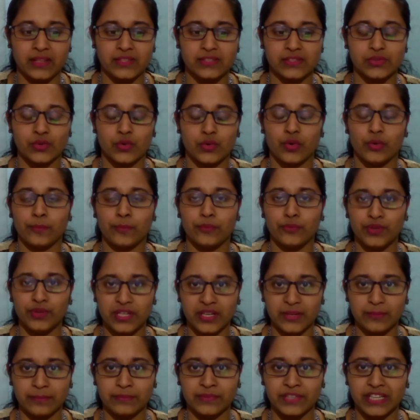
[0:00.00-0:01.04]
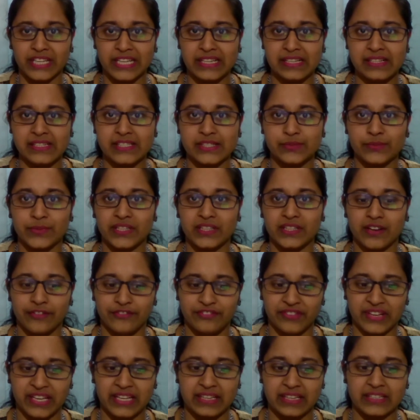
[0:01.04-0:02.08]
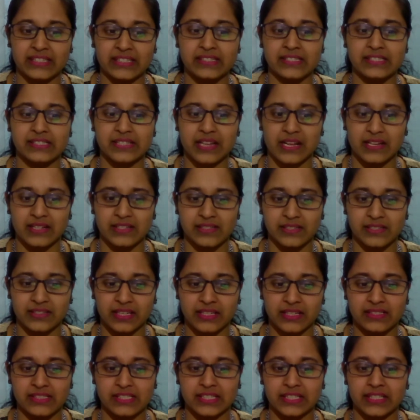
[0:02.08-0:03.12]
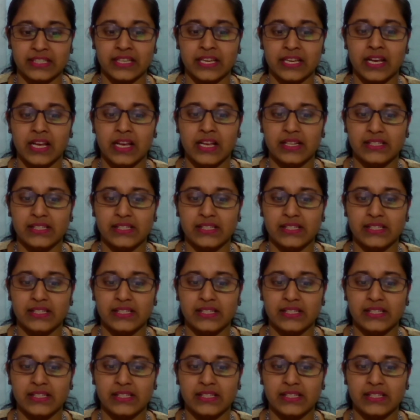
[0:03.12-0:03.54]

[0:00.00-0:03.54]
So Poornam deals with awareness, consultancy,